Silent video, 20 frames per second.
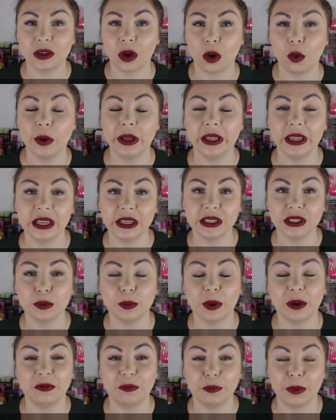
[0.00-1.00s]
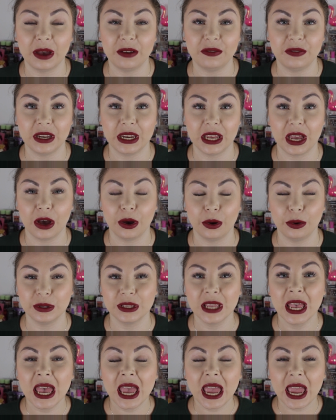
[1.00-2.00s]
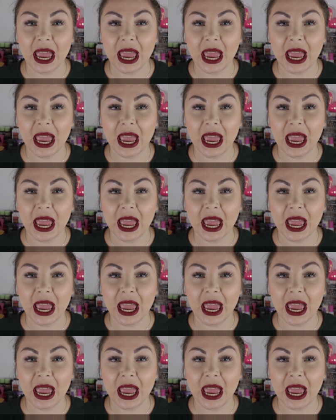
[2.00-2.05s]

so I will link some of my videos